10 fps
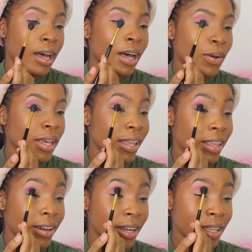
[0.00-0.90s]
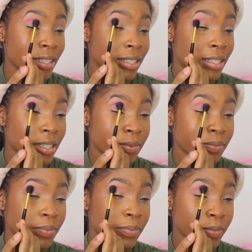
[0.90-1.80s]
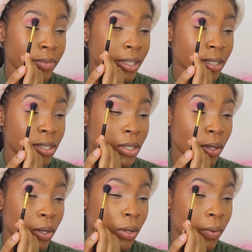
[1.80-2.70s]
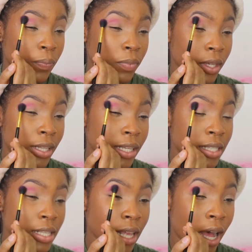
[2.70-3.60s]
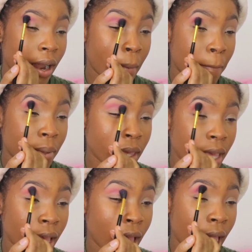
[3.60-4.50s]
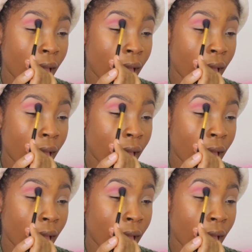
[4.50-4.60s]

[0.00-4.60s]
Okay, there it is. So, this is R&B.